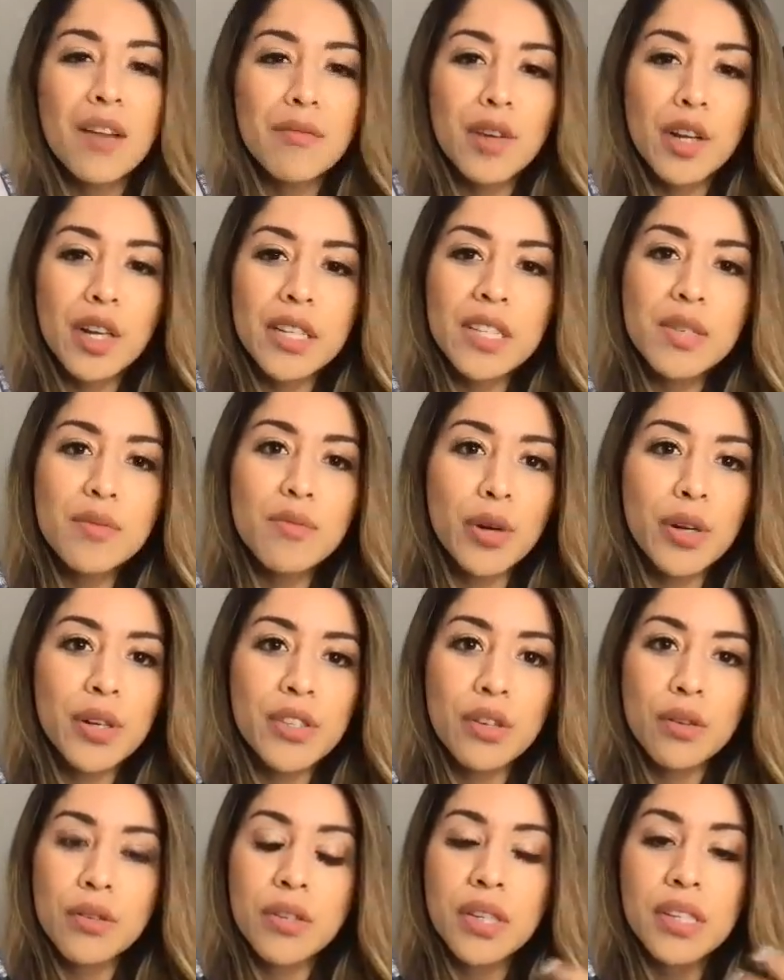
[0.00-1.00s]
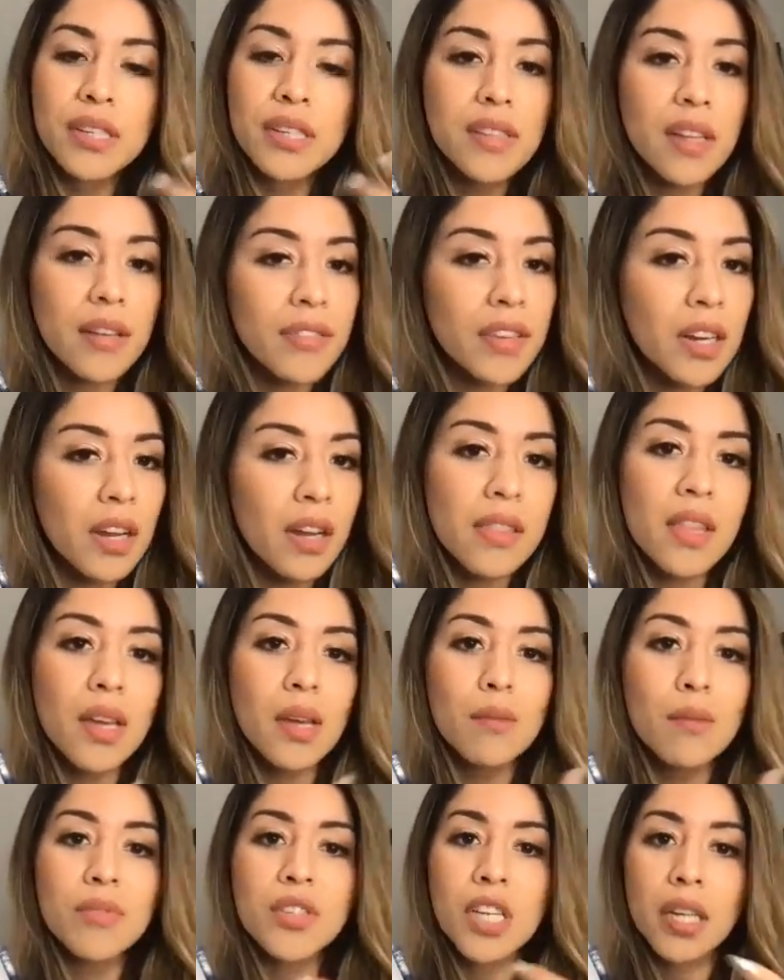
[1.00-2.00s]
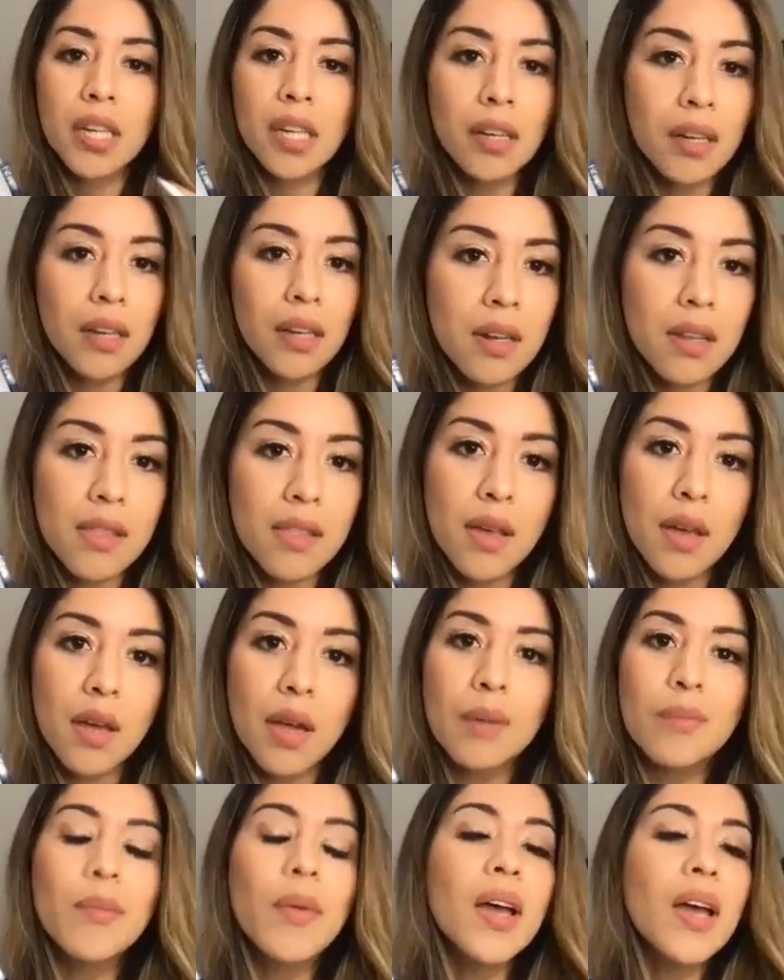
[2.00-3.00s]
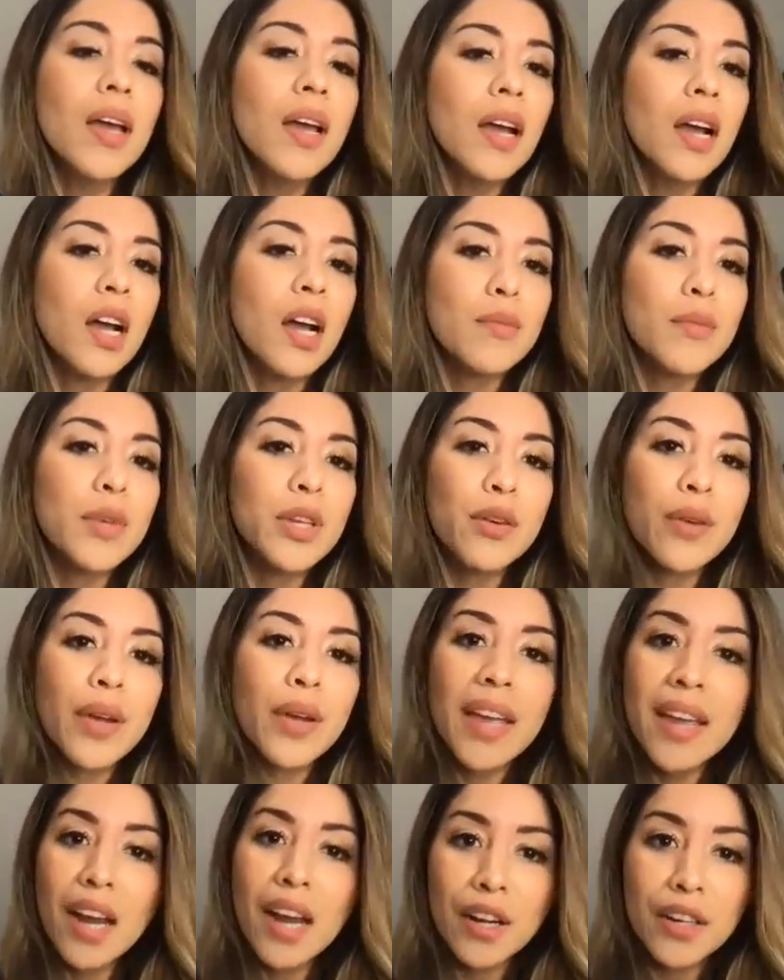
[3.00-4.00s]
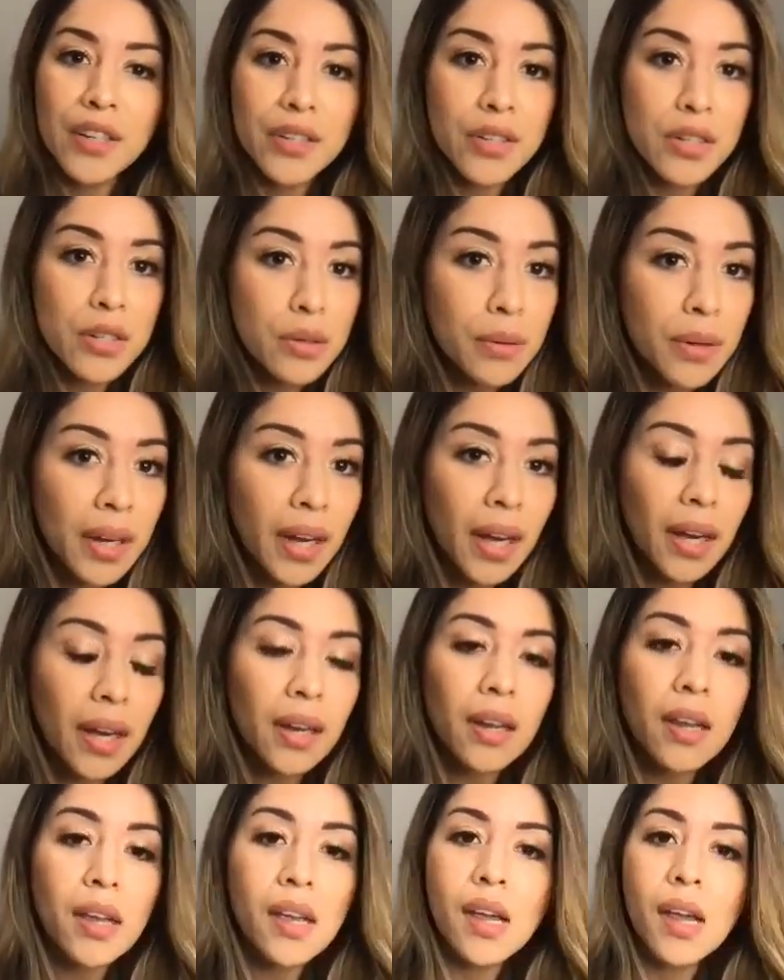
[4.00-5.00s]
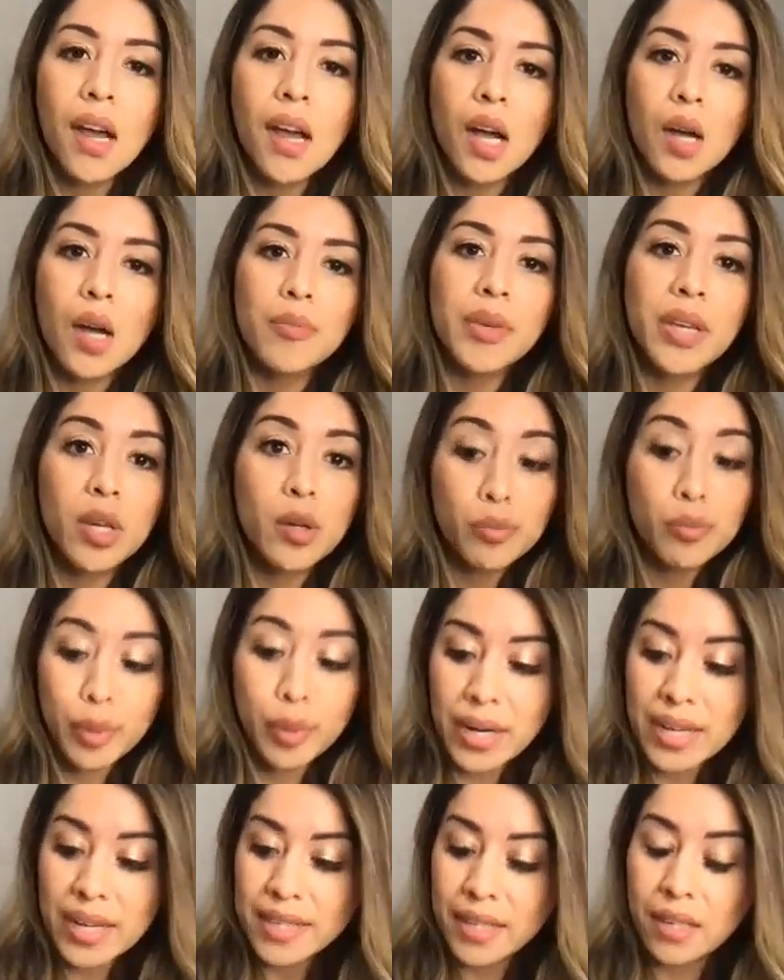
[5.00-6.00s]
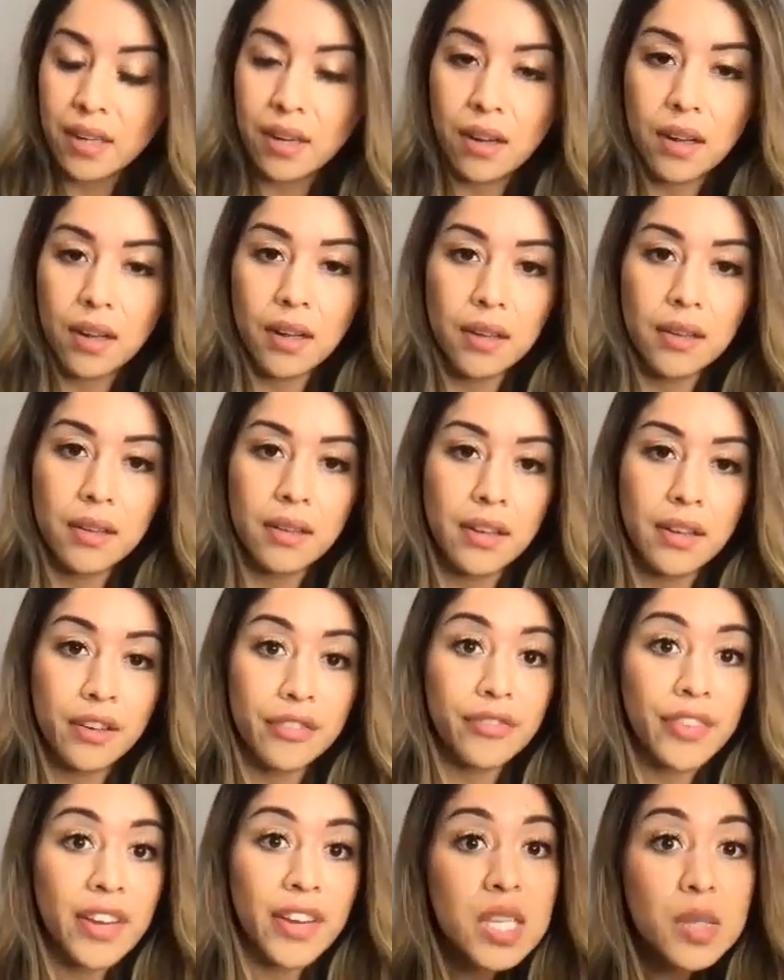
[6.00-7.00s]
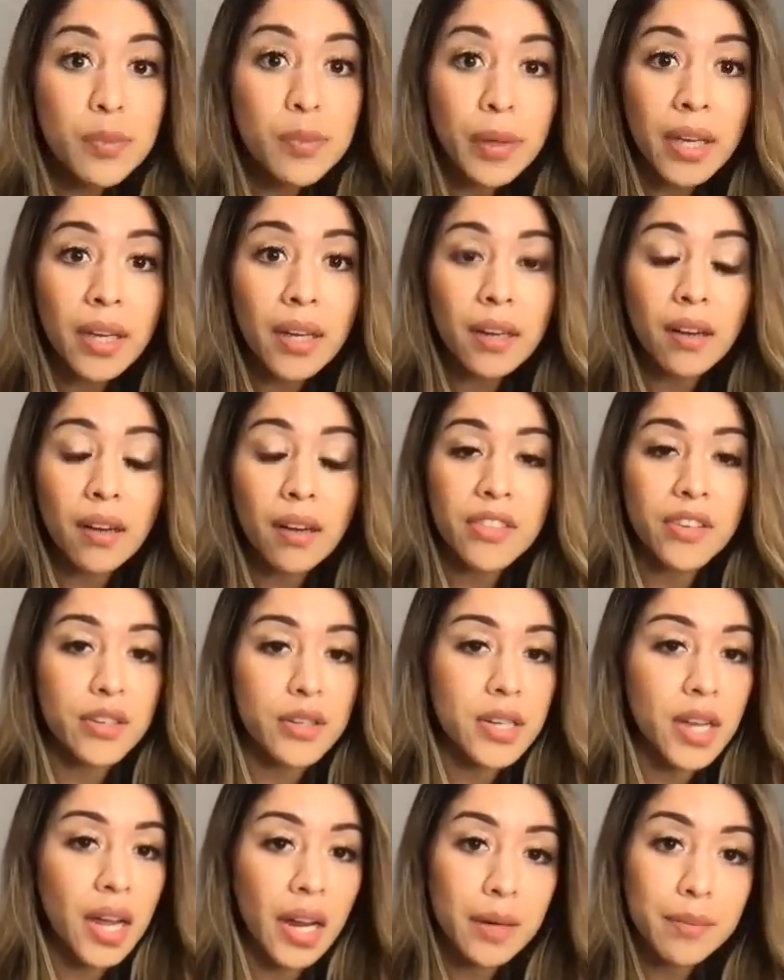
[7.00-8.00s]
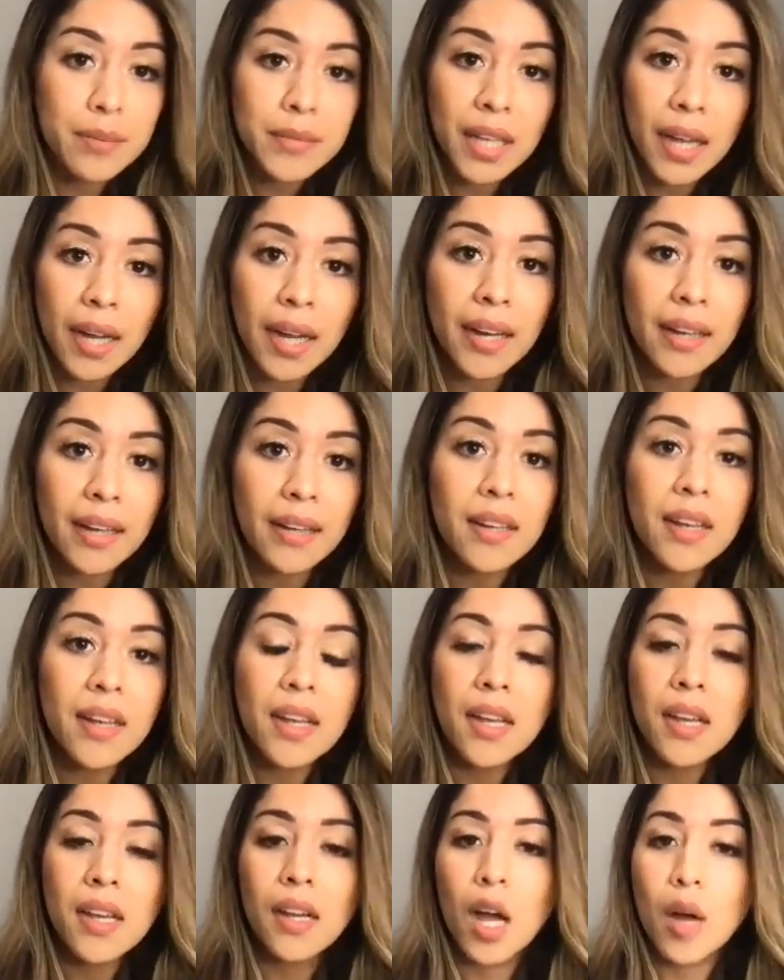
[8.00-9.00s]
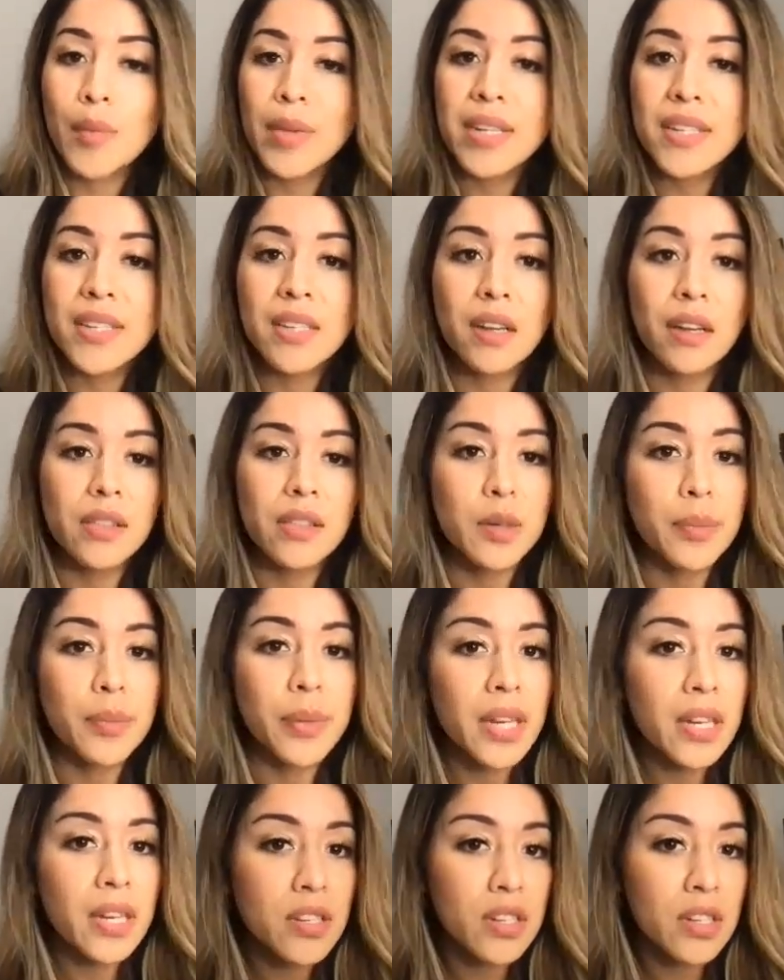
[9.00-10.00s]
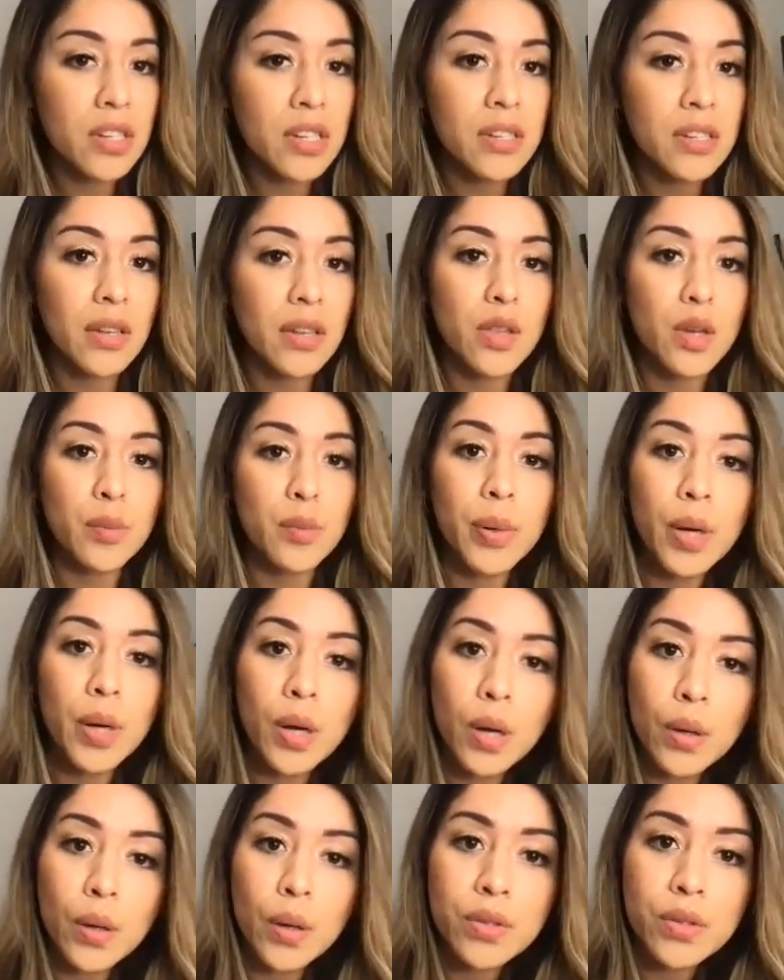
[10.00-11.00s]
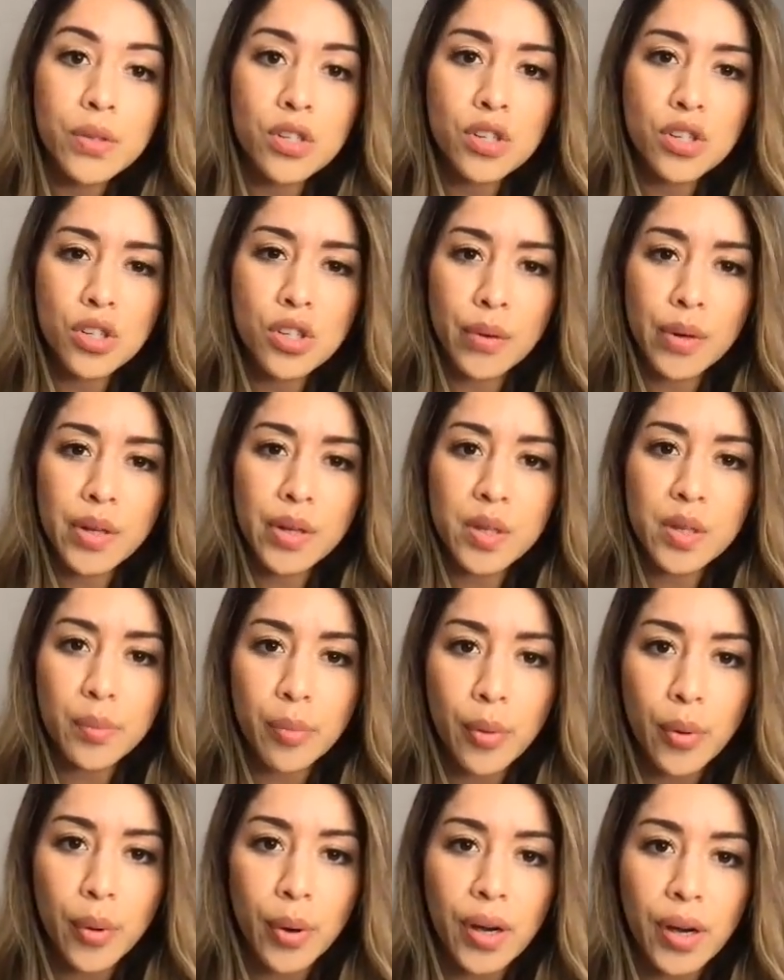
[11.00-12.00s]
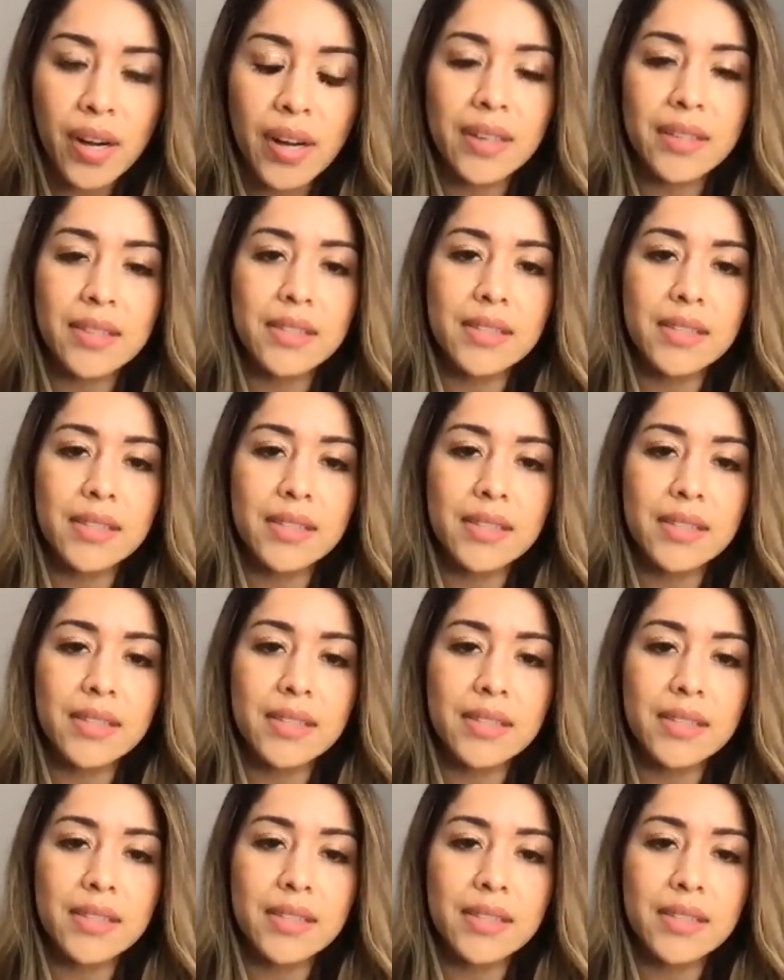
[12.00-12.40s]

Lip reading: It's more so just loving on them, checking in on them. Hey, how are you doing? Being present on their Facebook, on their timeline. commenting on their pictures, on their posts, just showing support and